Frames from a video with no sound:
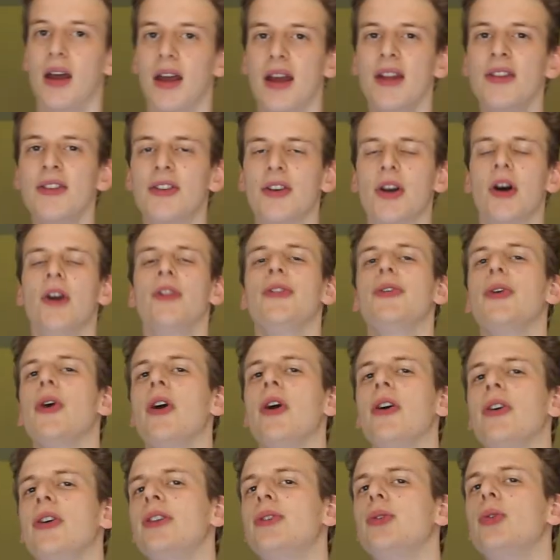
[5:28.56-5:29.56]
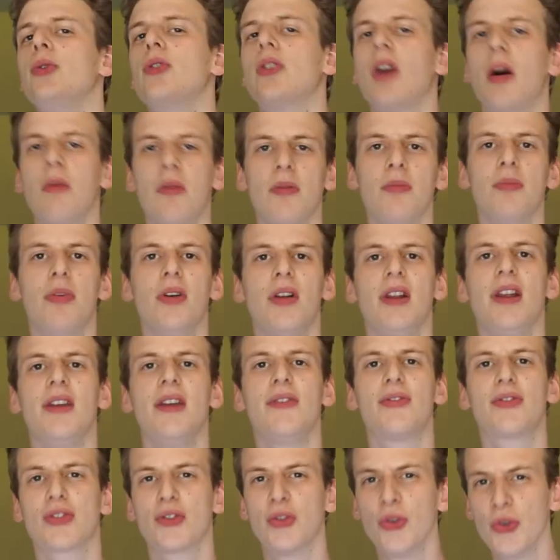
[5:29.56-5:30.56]
In contrary to common
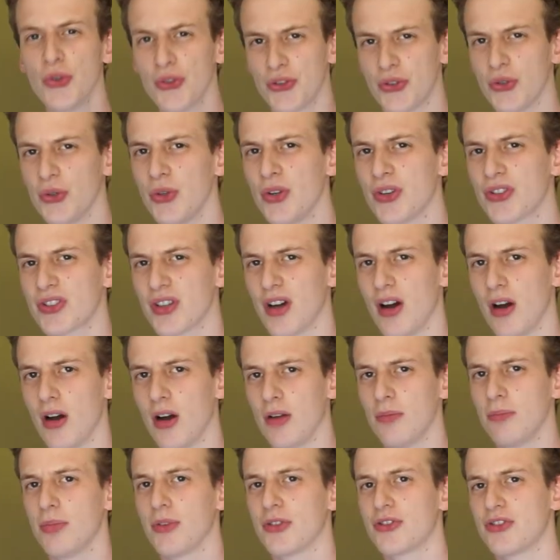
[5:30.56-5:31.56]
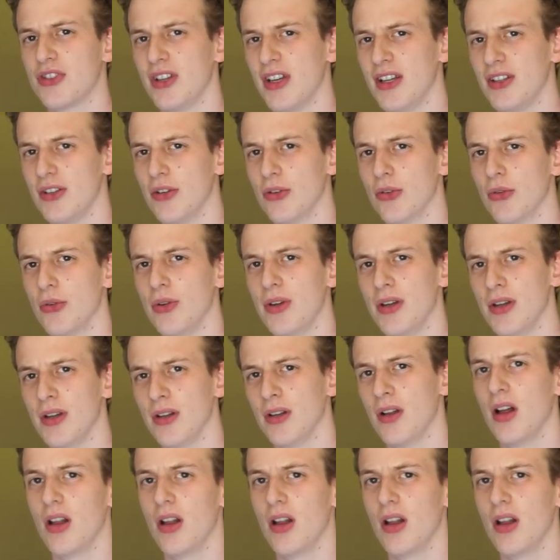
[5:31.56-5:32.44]
belief, school shooters aren't per se the real